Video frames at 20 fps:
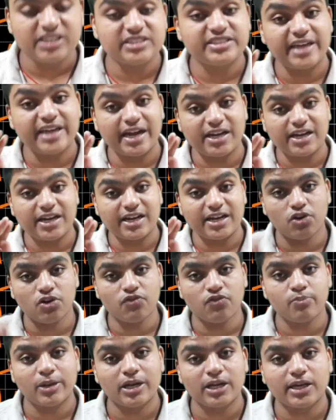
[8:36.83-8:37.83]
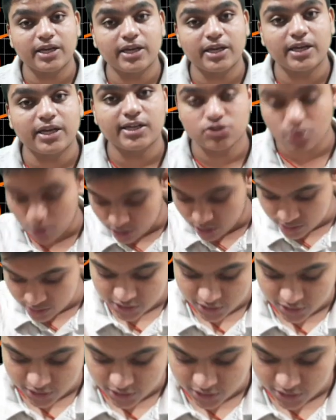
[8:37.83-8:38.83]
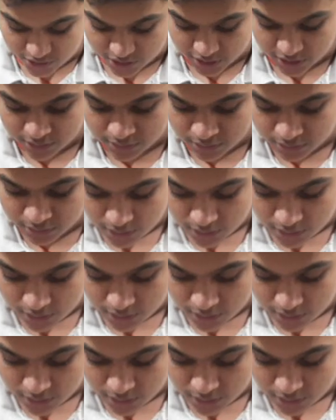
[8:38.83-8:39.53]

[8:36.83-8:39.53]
Ejection of milk is through oxytocin,